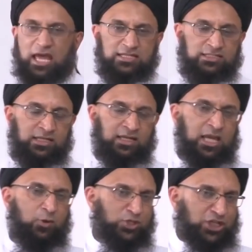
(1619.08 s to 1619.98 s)
That
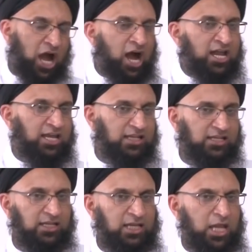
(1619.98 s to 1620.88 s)
he was
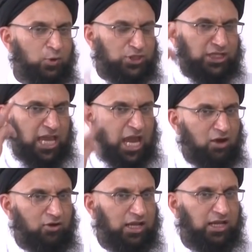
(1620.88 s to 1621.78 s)
kind, he was
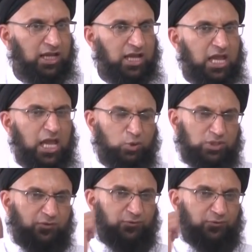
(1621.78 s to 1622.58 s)
caring, he was